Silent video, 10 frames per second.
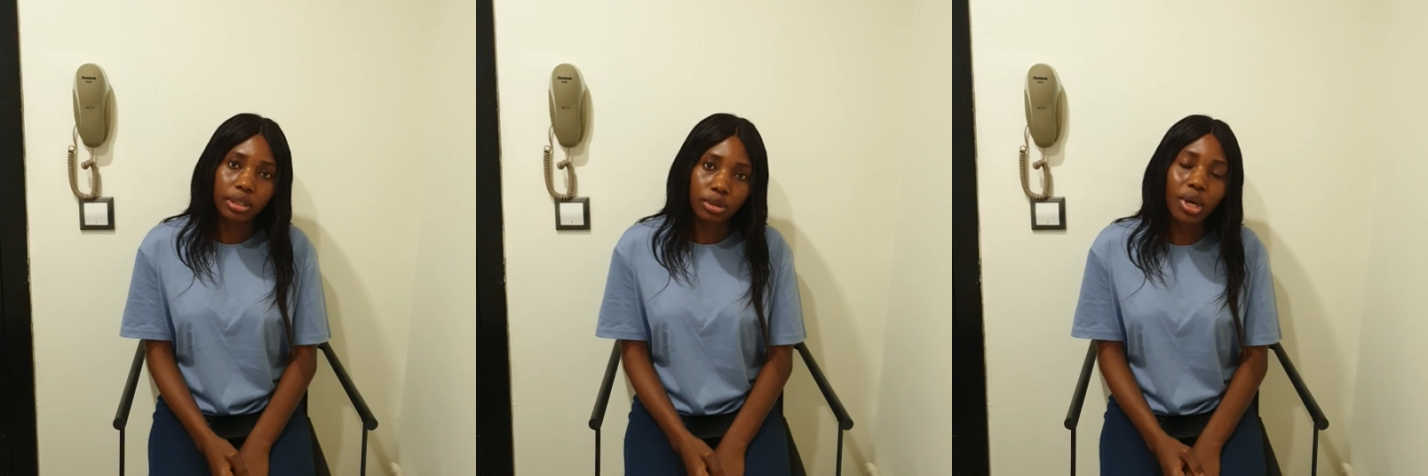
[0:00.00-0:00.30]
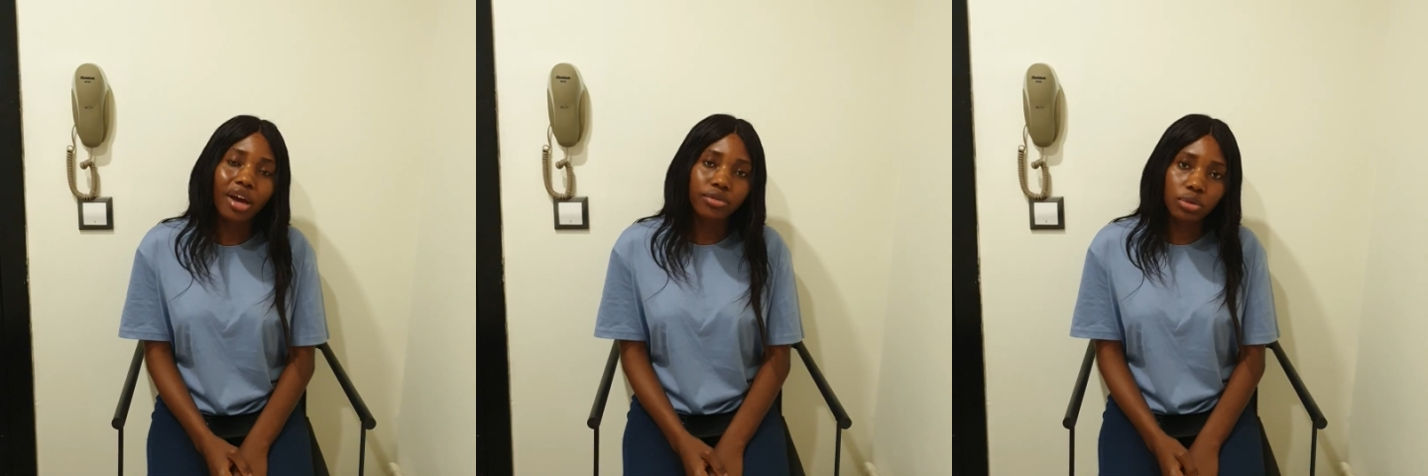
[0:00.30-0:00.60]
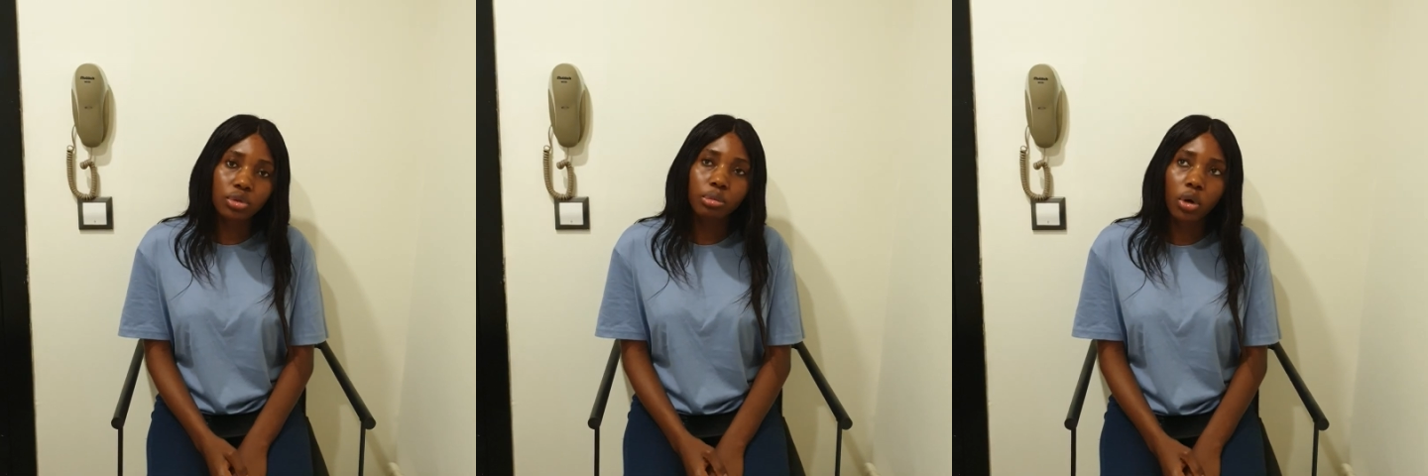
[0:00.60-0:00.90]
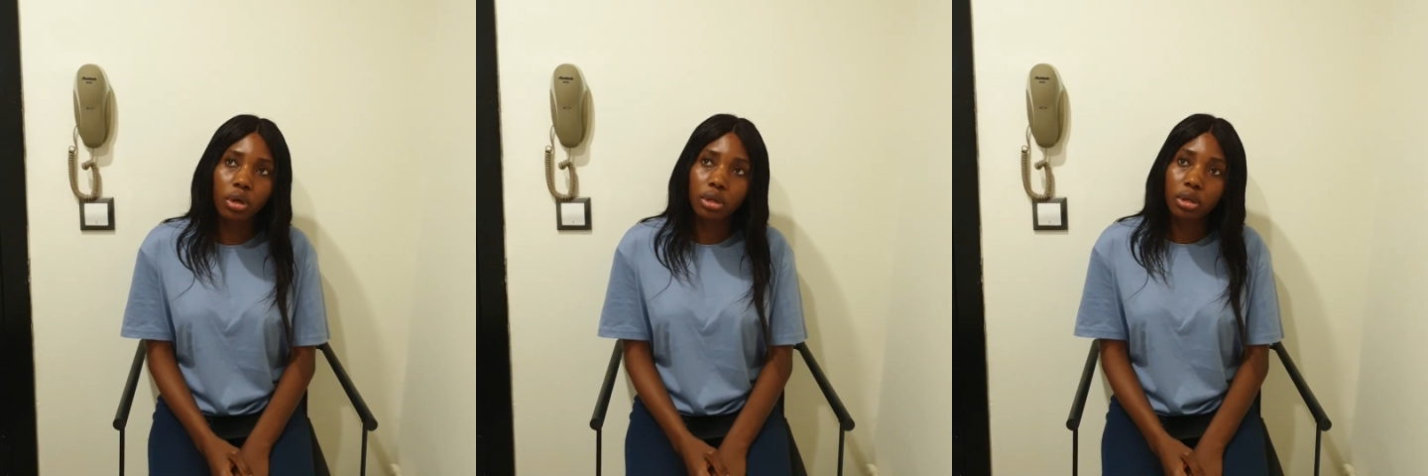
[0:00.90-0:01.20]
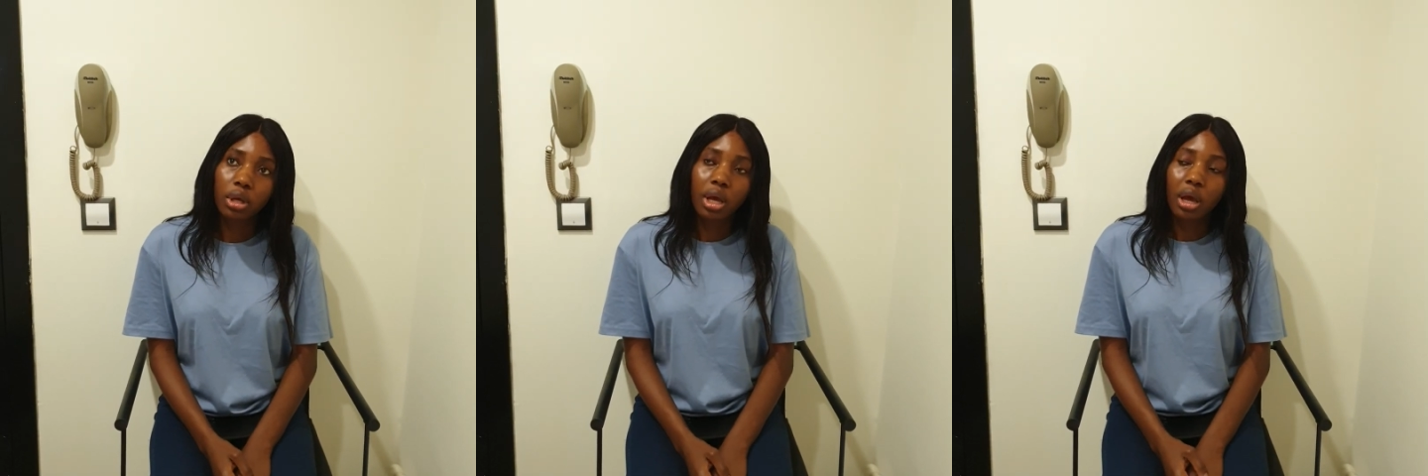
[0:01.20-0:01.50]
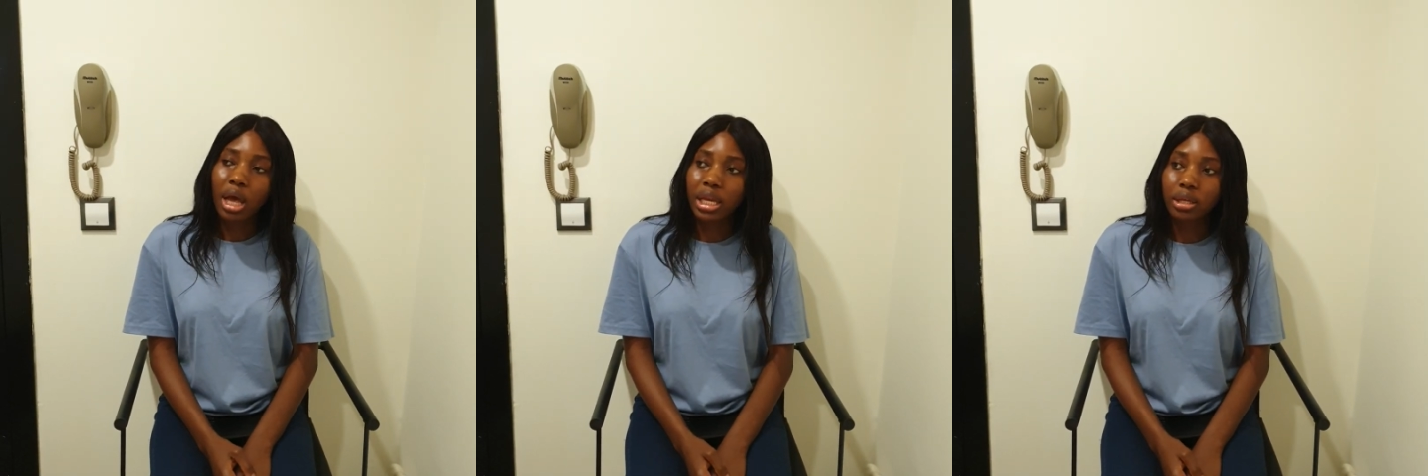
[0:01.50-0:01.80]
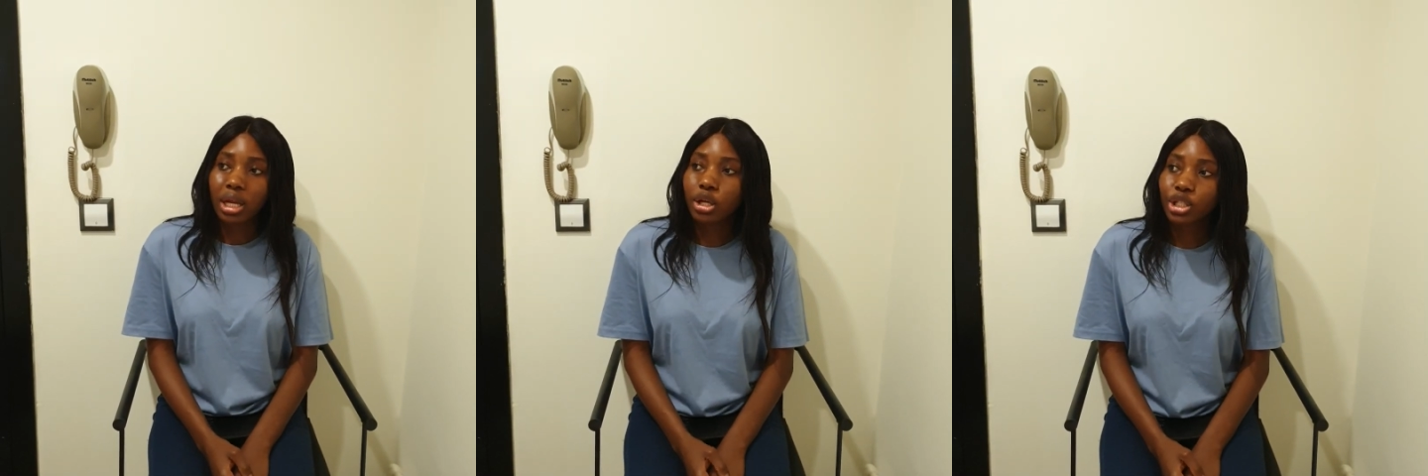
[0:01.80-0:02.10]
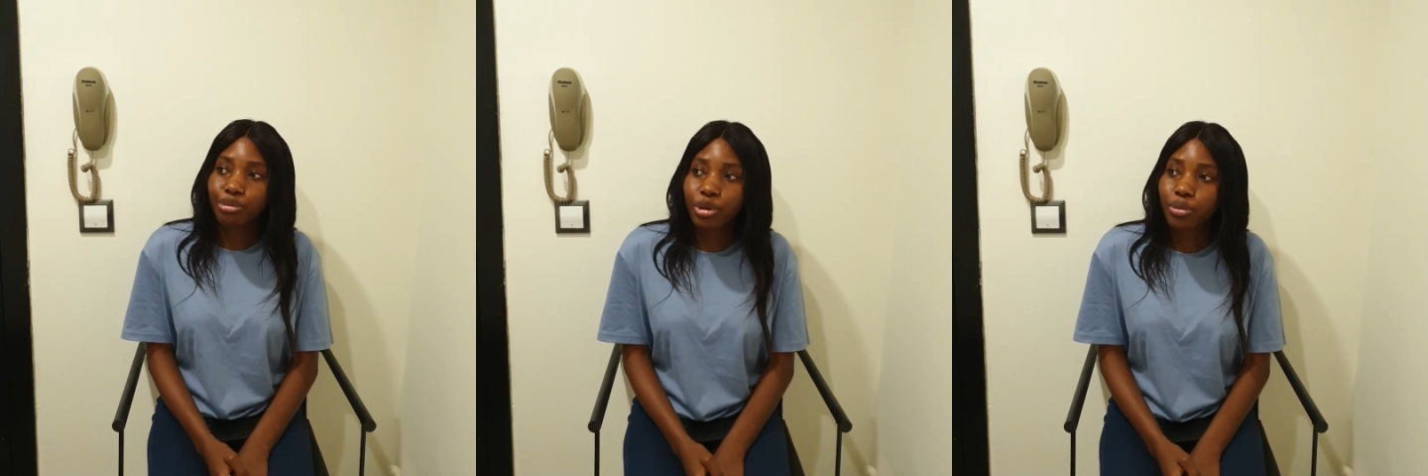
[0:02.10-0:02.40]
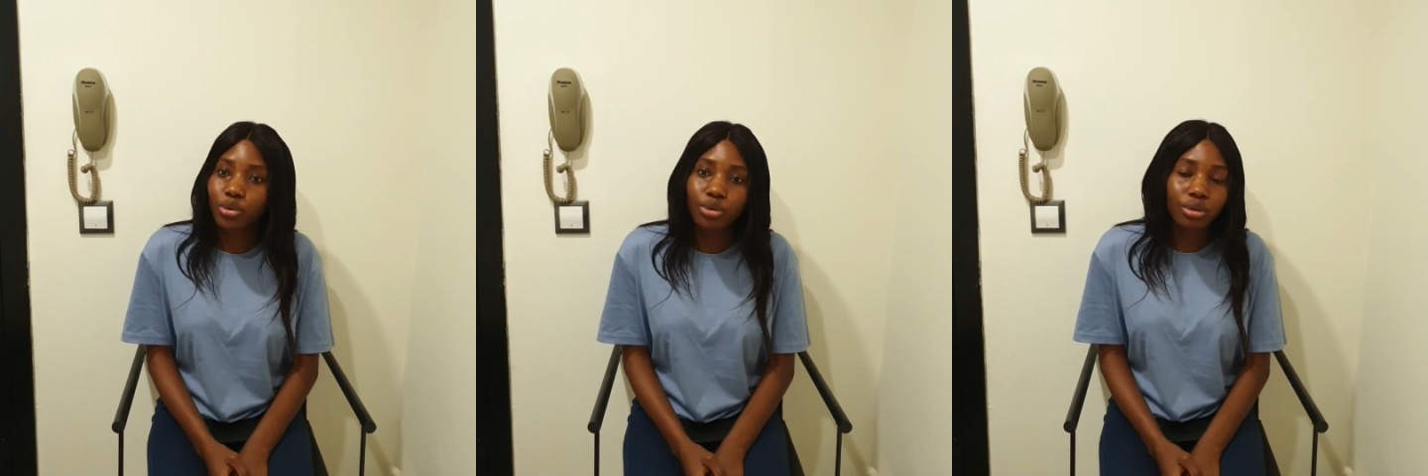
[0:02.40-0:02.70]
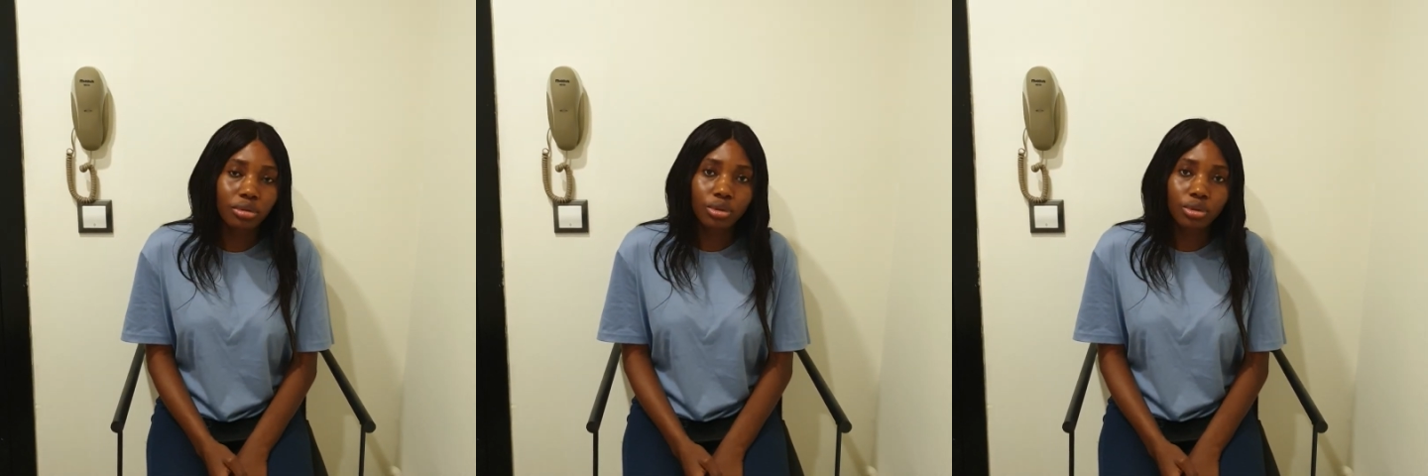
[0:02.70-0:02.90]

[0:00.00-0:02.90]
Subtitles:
You have to do more. And a lot of people